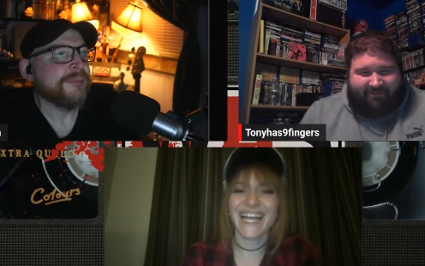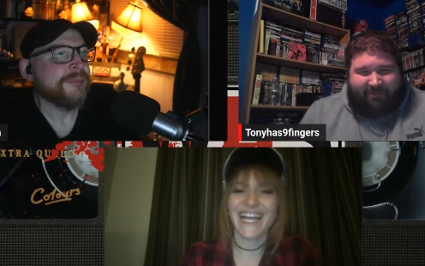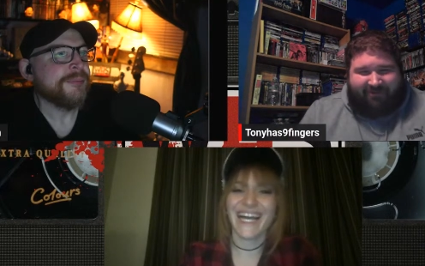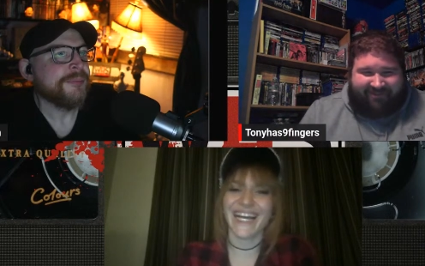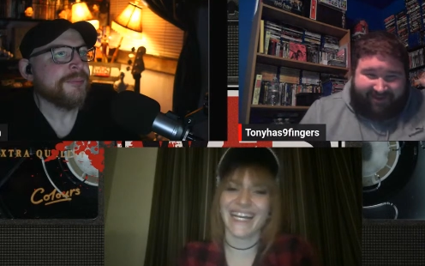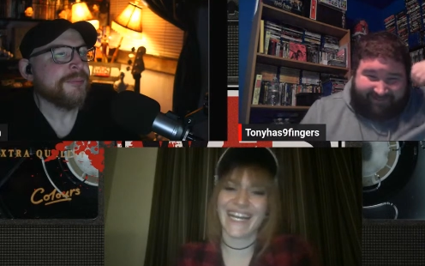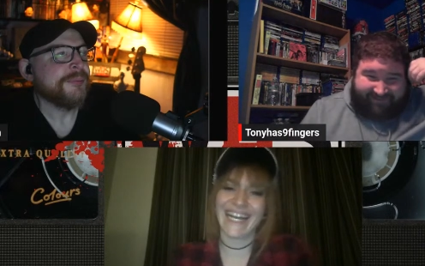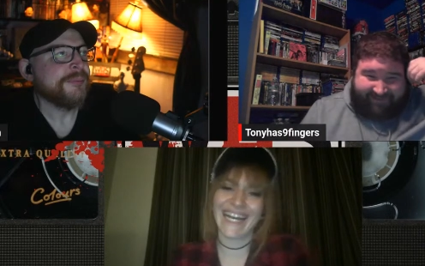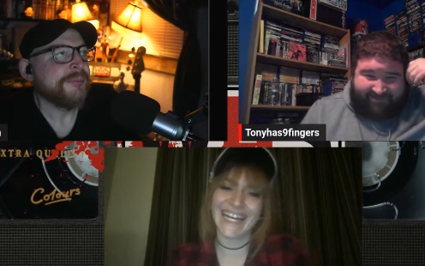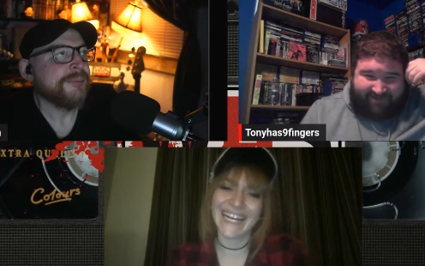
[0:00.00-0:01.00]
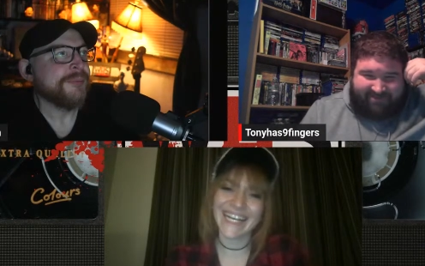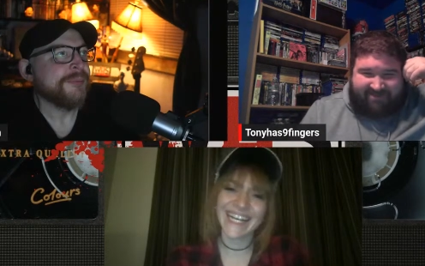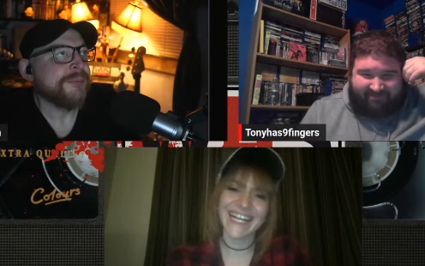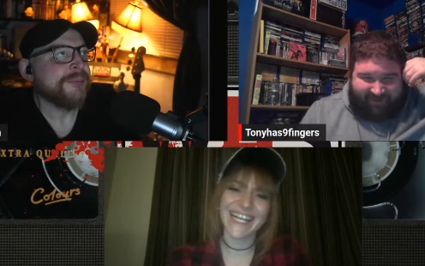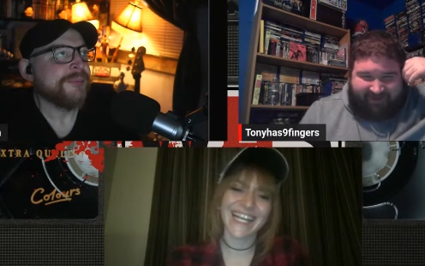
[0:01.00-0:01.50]
Speaker 1: the worst out of the
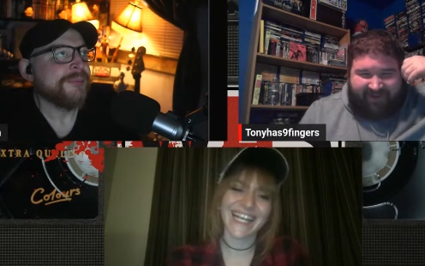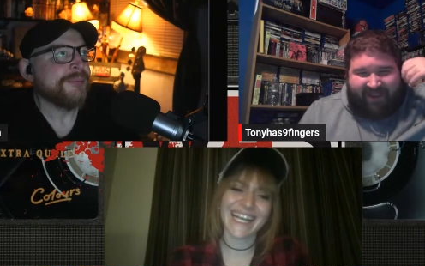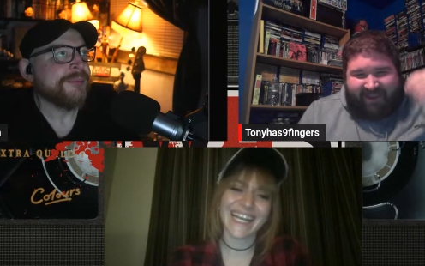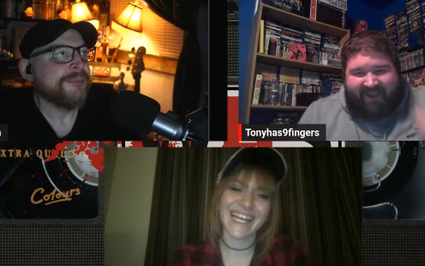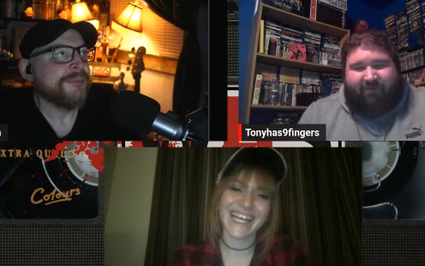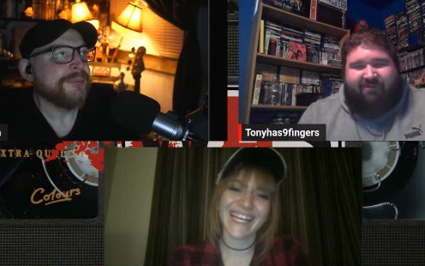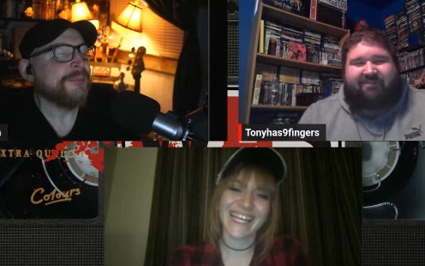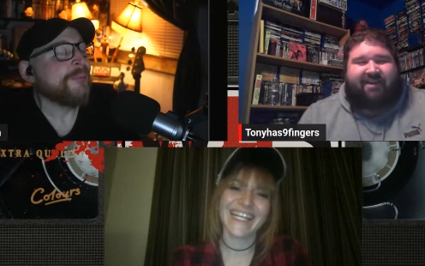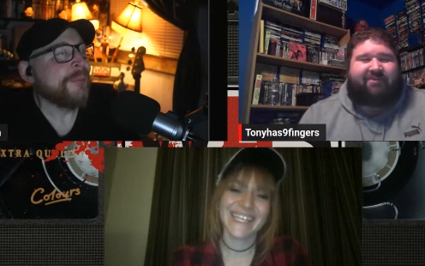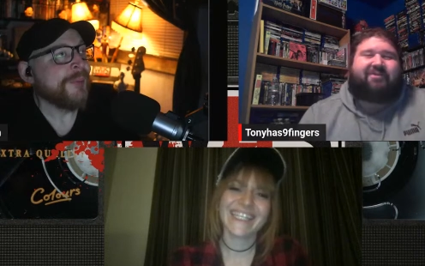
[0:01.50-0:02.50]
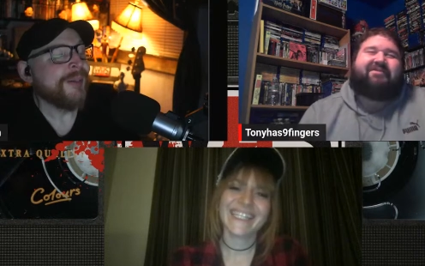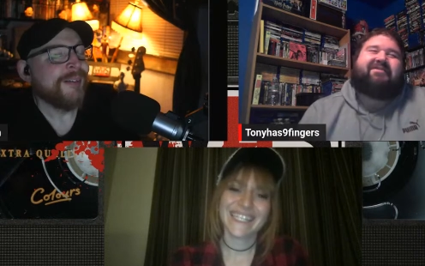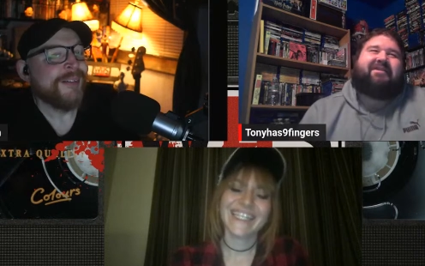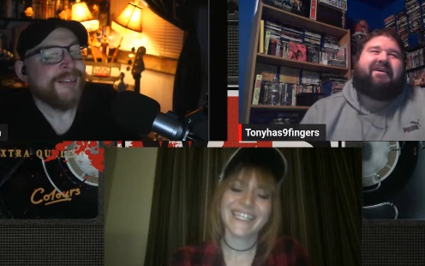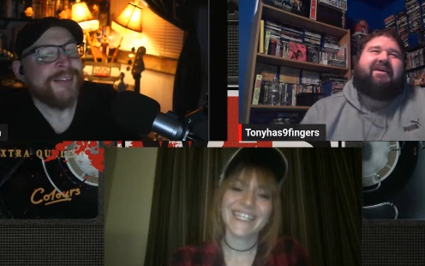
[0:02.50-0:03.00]
situation, but it was it
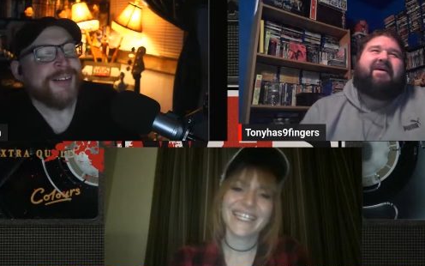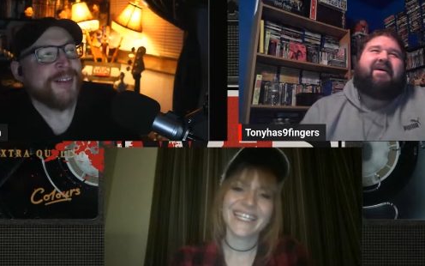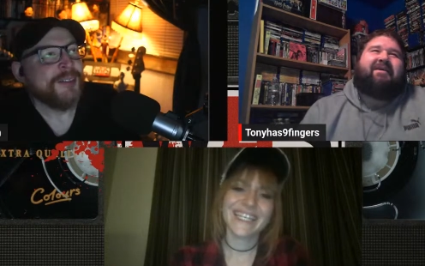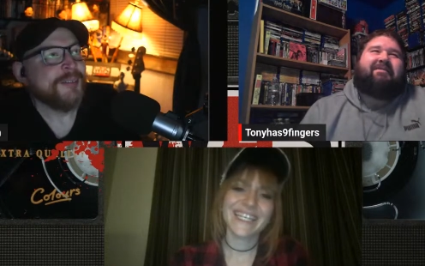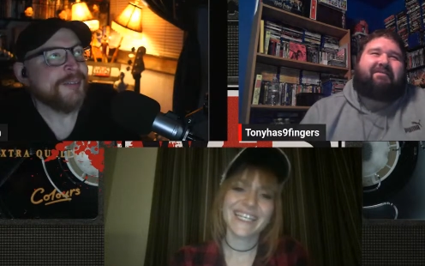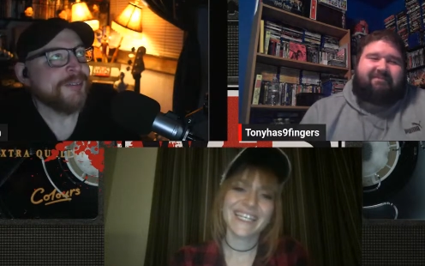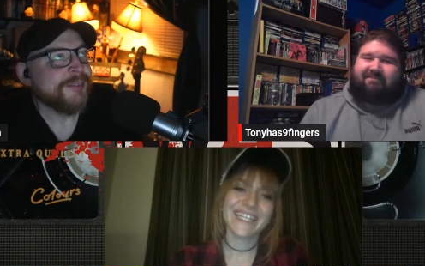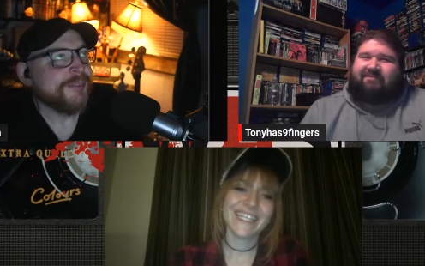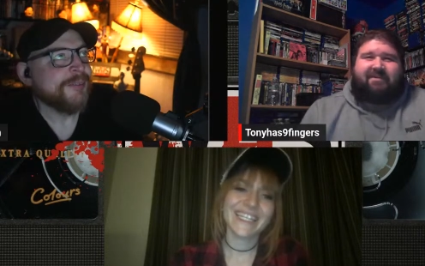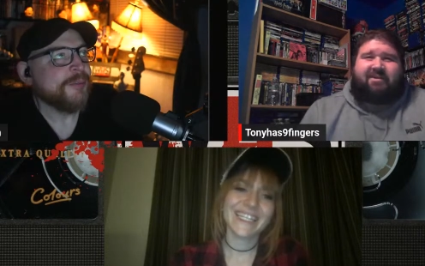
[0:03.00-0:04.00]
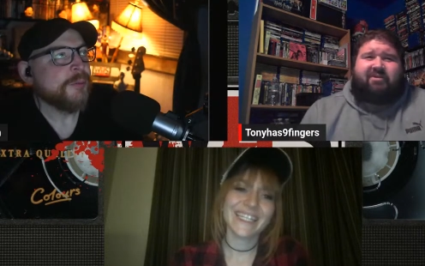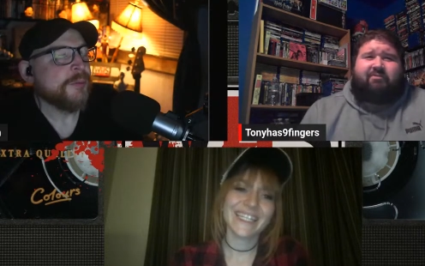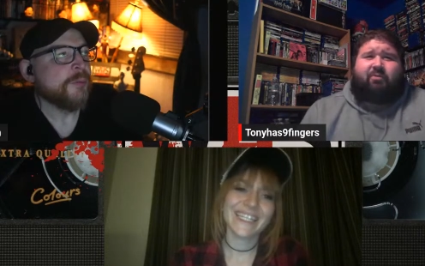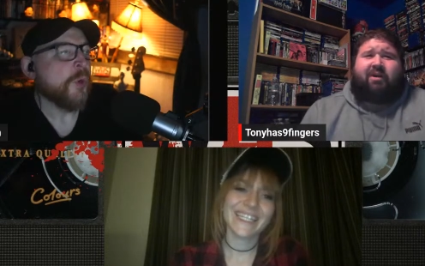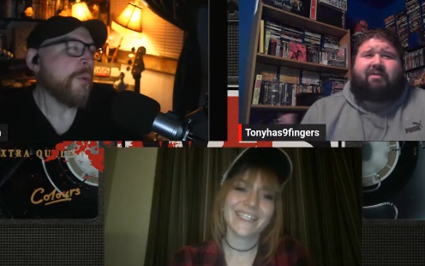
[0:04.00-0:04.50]
was.
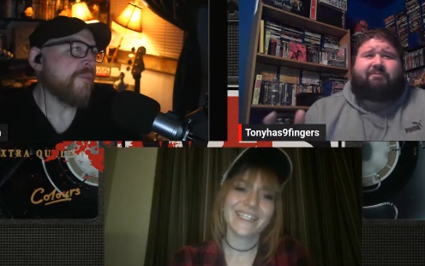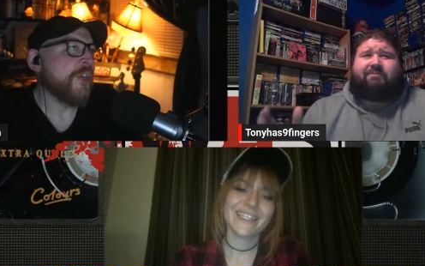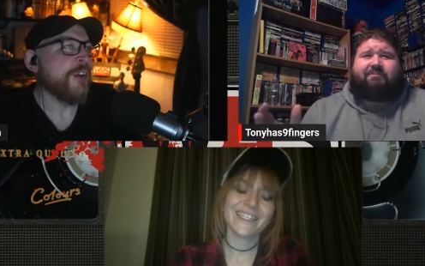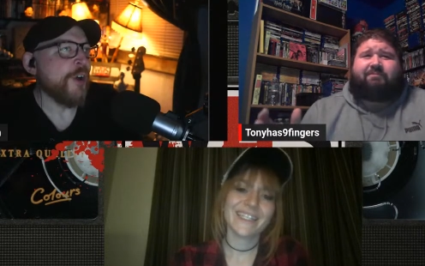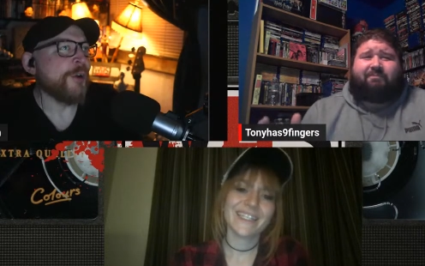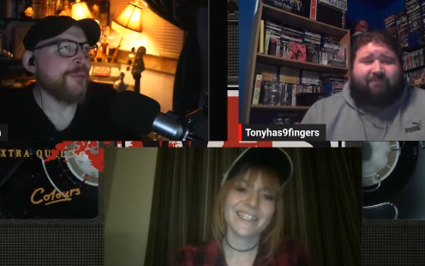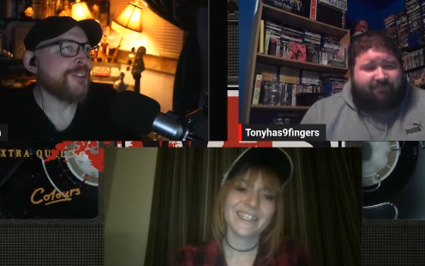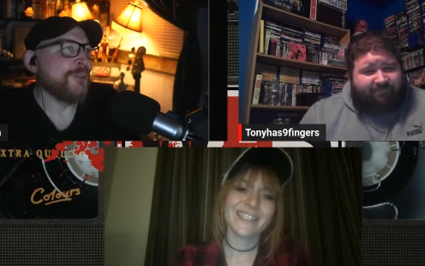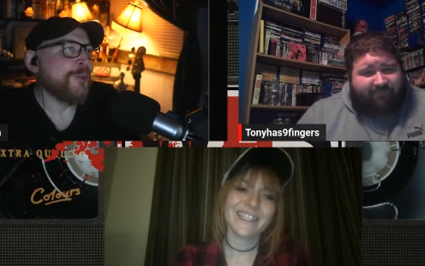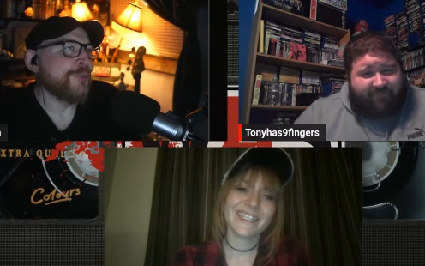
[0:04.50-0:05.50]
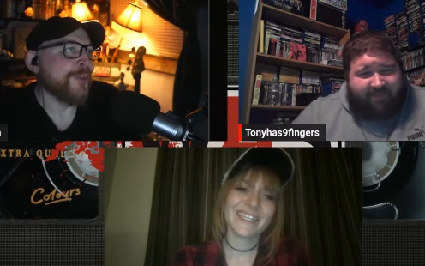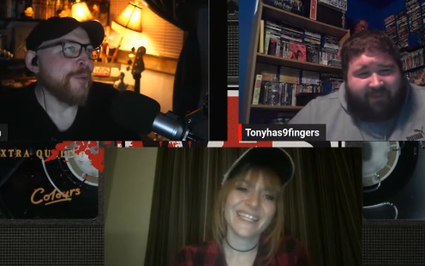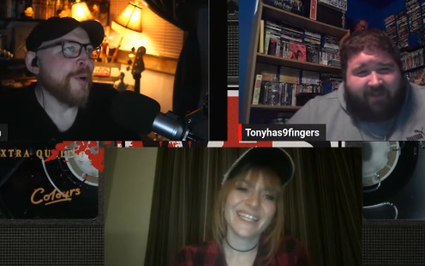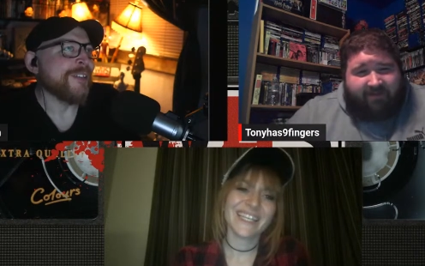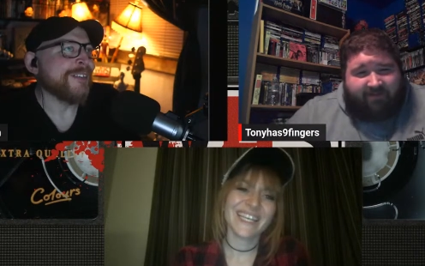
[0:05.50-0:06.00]
Speaker 2: Well, we figure the, out who's who's for the
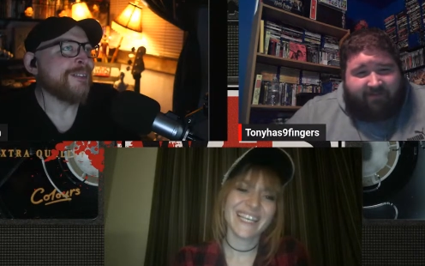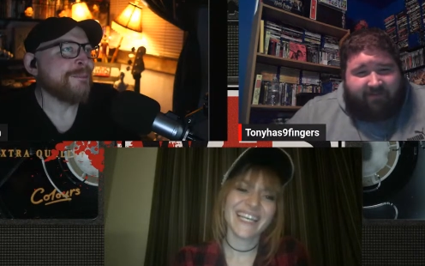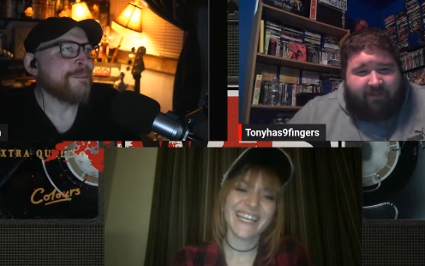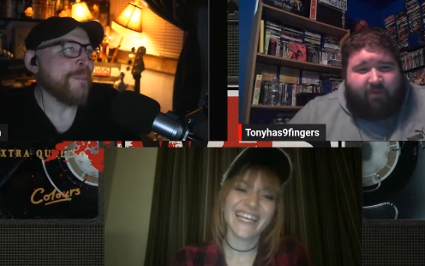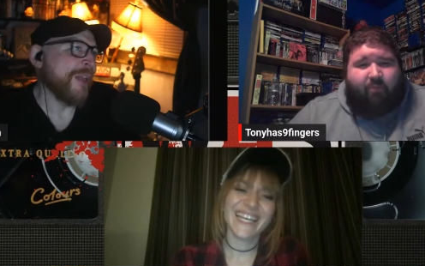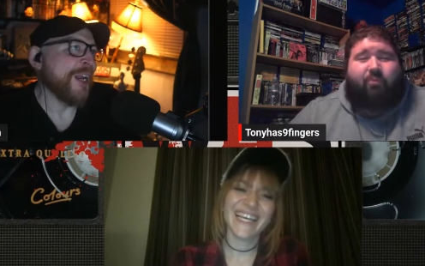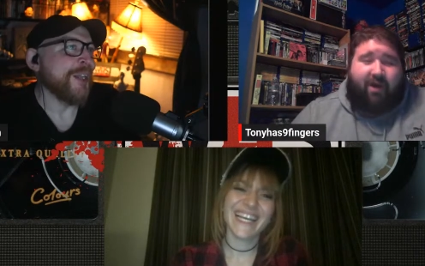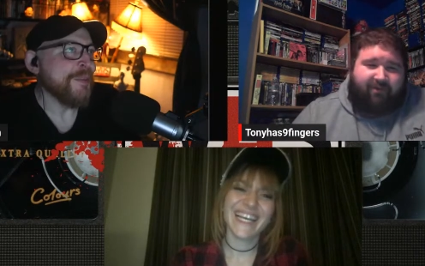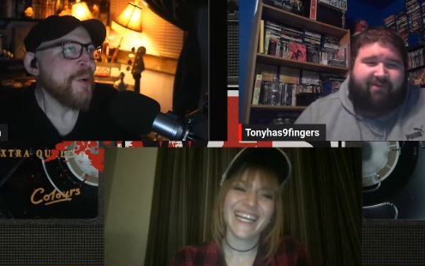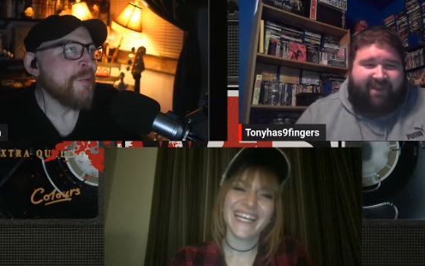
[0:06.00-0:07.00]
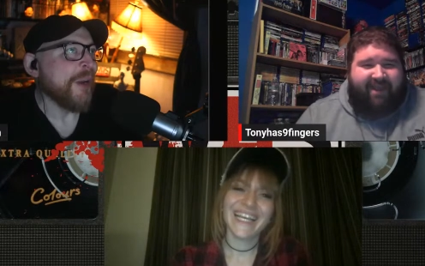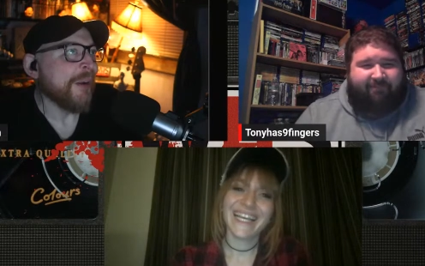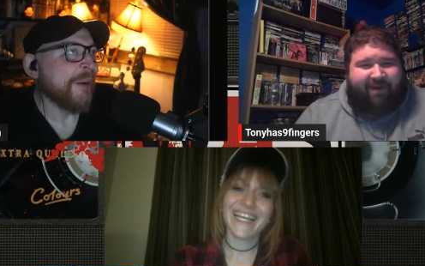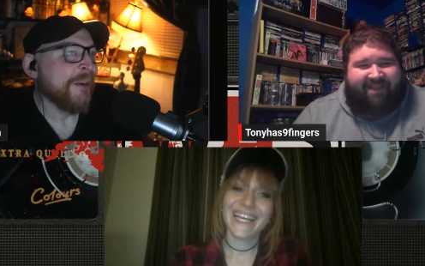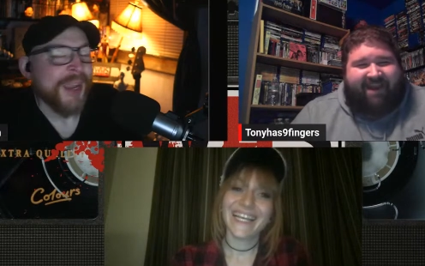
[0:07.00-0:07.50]
worst by the end of the movie.
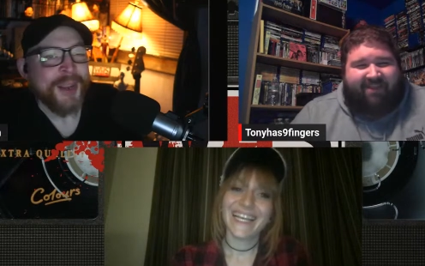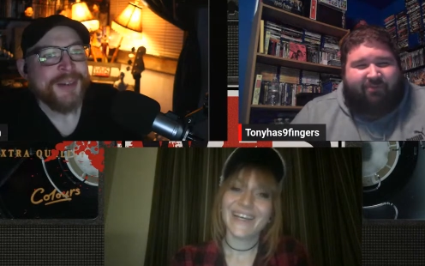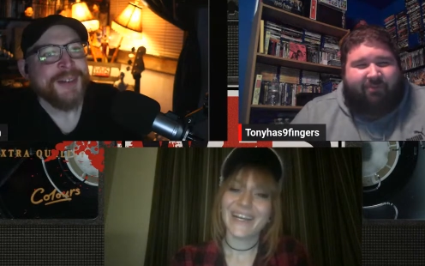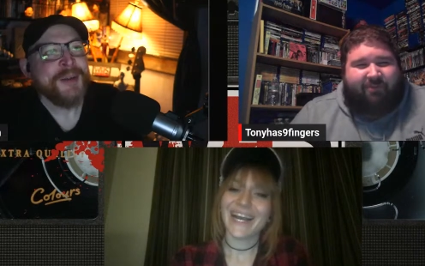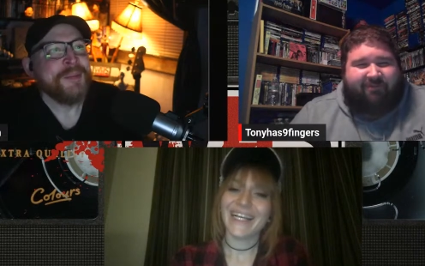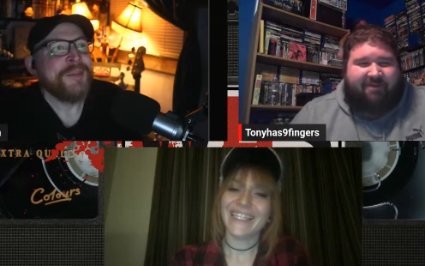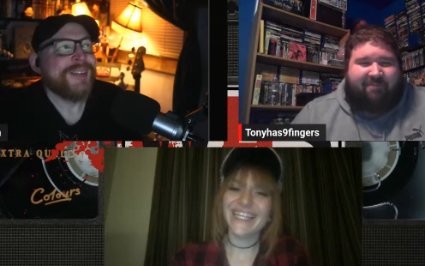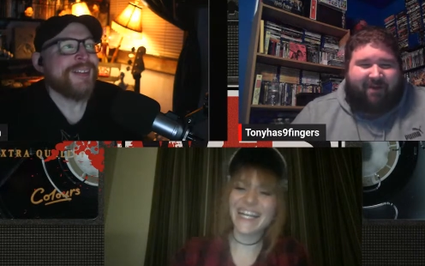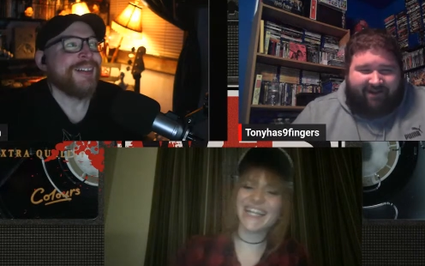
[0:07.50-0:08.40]
Well, yeah, by the end
Speaker 1: of the movie,